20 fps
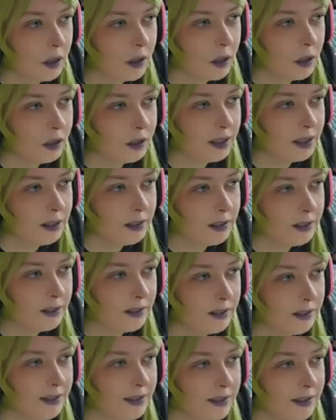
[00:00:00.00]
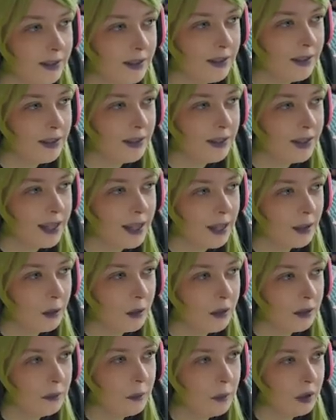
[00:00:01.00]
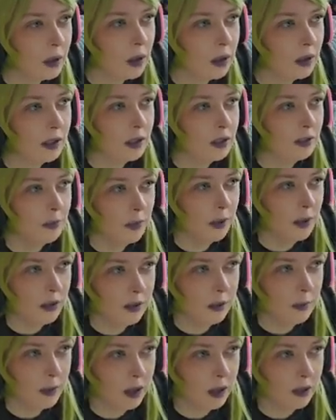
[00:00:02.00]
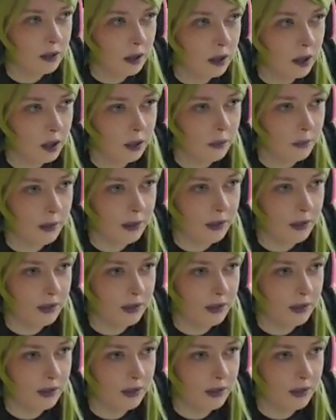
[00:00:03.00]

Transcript: Alright. I was not expecting that to happen